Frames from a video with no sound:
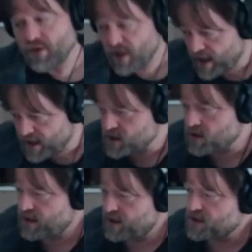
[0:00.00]

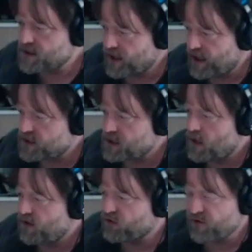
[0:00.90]
answer is that
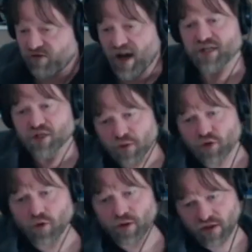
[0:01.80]
for the vast
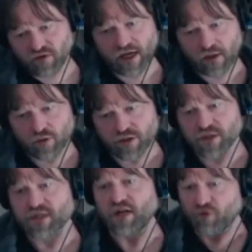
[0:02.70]
majority of
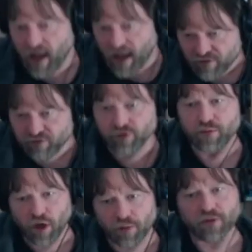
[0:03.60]
languages and for every
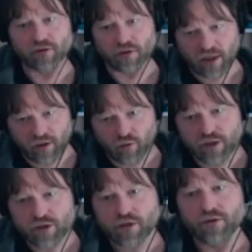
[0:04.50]
popular
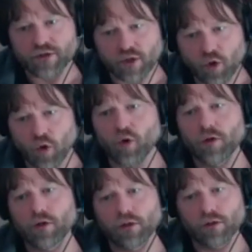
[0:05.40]
language, there's a
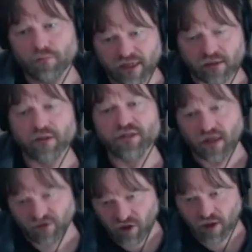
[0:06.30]
core mental
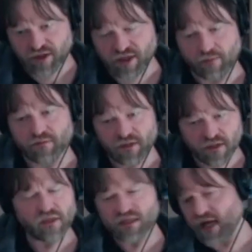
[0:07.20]
set of concepts
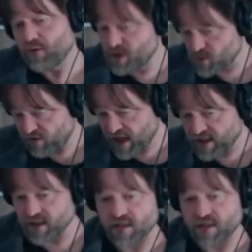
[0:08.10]
that these languages reflect in